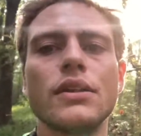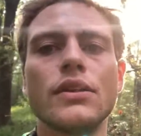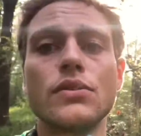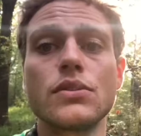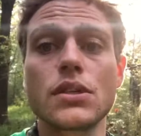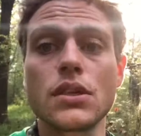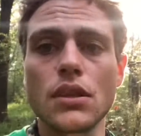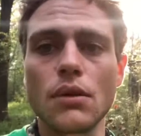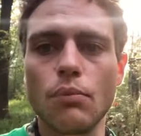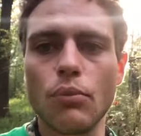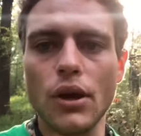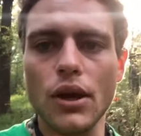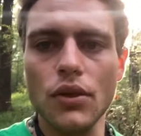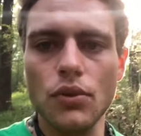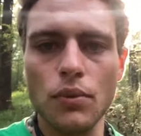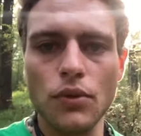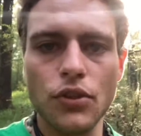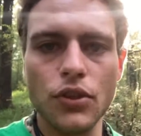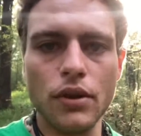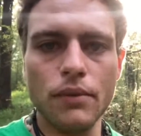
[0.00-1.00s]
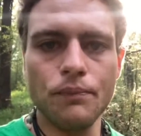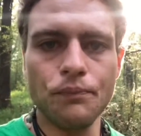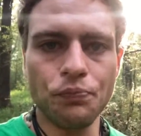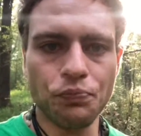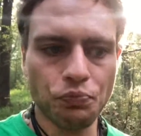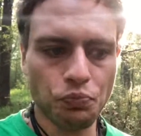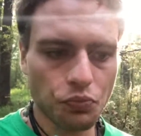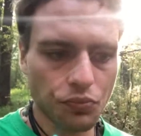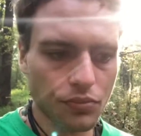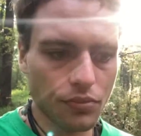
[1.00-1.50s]
using the breath with them.
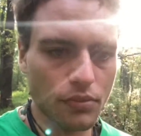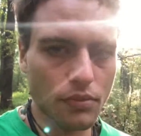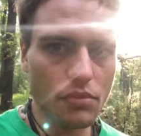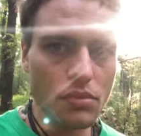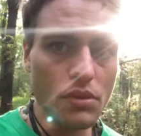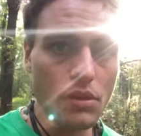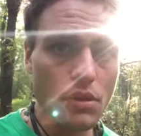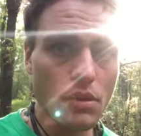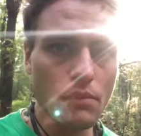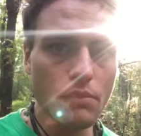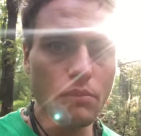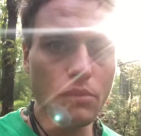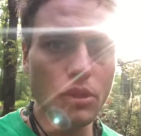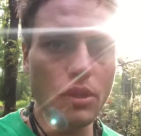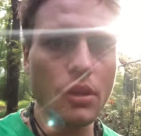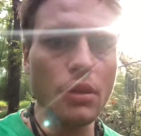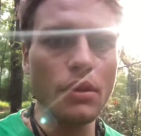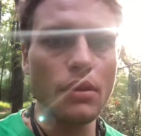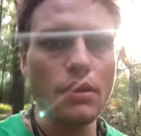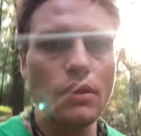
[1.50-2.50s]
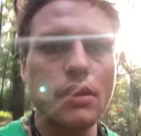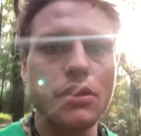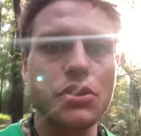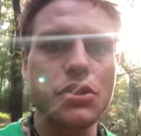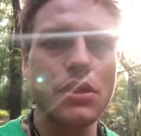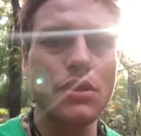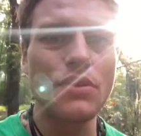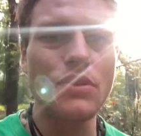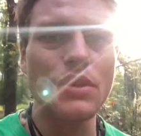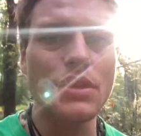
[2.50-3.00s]
But I'll show
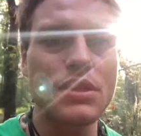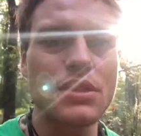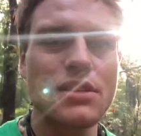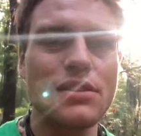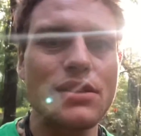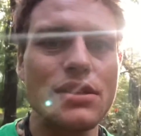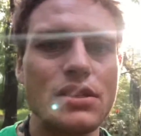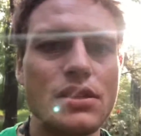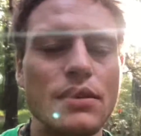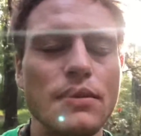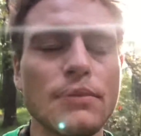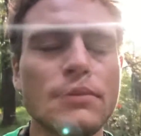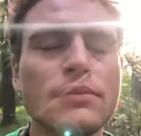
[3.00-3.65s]
you this. Just